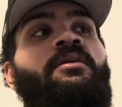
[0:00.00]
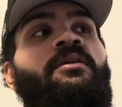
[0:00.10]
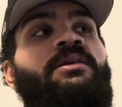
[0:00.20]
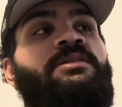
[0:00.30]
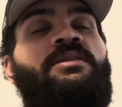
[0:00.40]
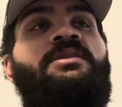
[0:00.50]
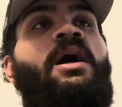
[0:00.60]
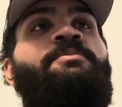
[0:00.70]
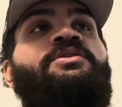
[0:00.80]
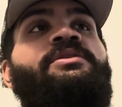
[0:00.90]
it's just an
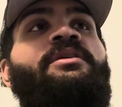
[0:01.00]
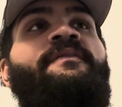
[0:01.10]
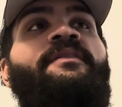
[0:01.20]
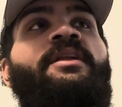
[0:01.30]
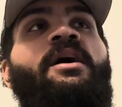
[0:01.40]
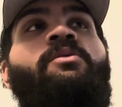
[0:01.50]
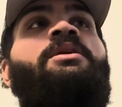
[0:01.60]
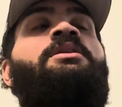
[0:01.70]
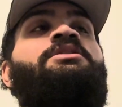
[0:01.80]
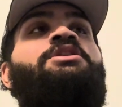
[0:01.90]
opportunity I felt like I
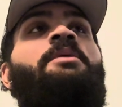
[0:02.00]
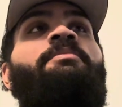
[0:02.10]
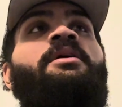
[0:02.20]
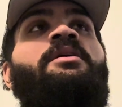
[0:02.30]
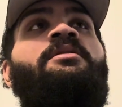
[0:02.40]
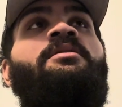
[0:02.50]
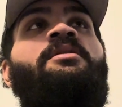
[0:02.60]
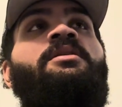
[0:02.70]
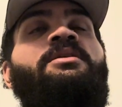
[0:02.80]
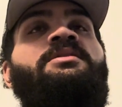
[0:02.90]
wanted to jump on,
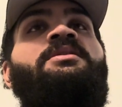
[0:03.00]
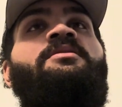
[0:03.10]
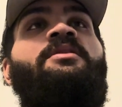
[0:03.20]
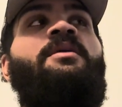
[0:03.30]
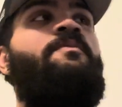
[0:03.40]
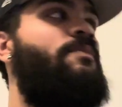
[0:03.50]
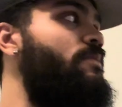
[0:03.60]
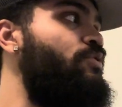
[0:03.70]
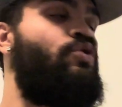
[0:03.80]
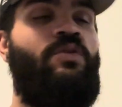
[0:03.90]
considering I'm
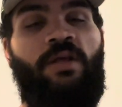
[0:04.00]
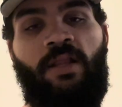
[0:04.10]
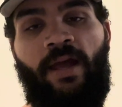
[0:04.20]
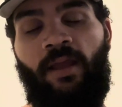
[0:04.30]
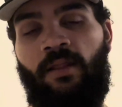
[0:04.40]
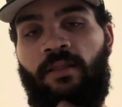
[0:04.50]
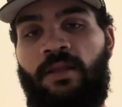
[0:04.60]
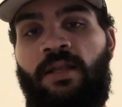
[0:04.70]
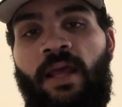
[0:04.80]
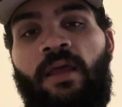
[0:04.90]
doing it like
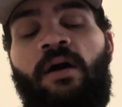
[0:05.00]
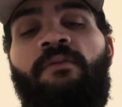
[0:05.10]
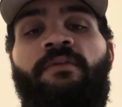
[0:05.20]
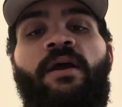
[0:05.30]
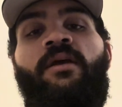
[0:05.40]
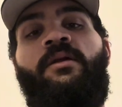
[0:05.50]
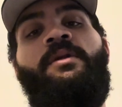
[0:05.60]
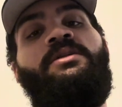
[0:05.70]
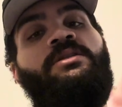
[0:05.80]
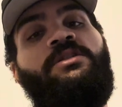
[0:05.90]
the day of, right? And I'm
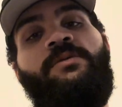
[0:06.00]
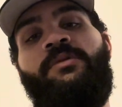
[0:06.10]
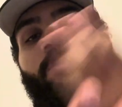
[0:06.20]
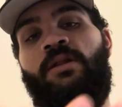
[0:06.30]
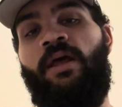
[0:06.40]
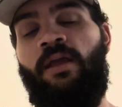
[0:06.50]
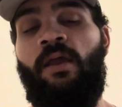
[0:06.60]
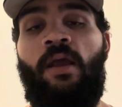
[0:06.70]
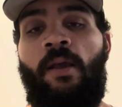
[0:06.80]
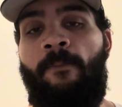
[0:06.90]
not just jumping in it like
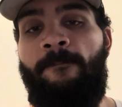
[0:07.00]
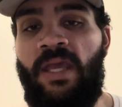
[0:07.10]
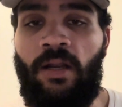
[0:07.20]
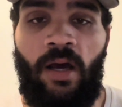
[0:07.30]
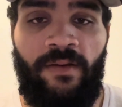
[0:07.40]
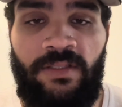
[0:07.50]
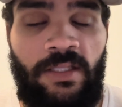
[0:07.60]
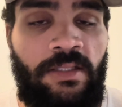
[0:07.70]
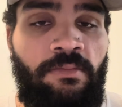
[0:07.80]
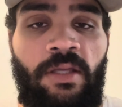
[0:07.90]

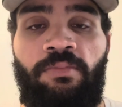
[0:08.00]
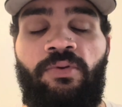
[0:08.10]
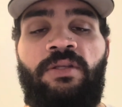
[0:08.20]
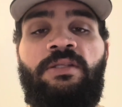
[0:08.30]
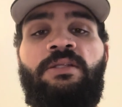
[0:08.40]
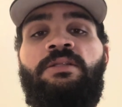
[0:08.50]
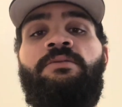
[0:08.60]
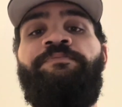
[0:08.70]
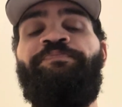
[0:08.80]
mid-off-season, mid-preseason.